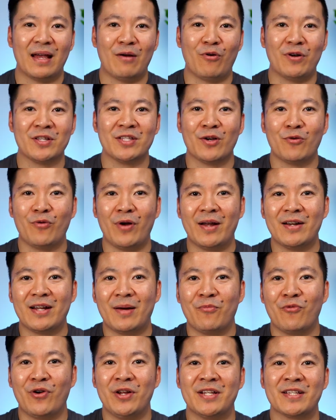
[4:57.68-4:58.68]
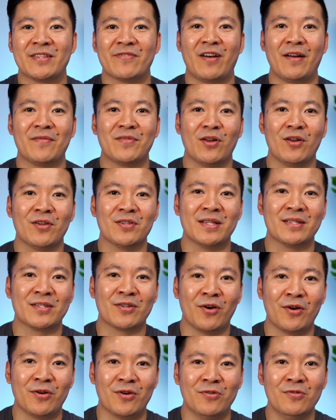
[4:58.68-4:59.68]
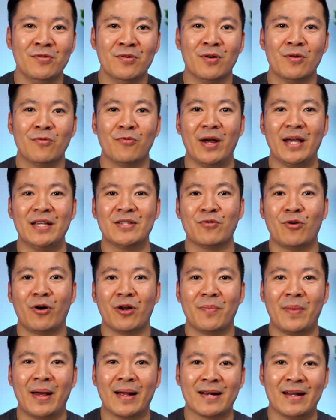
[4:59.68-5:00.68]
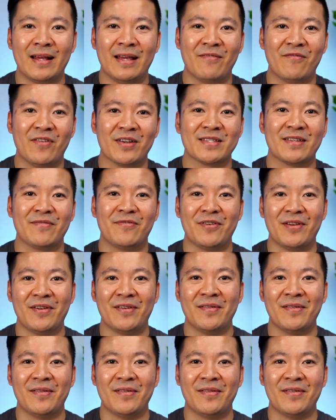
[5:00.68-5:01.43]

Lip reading: And once your roundup reaches $5 in total, Raiz will automatically invest it for you.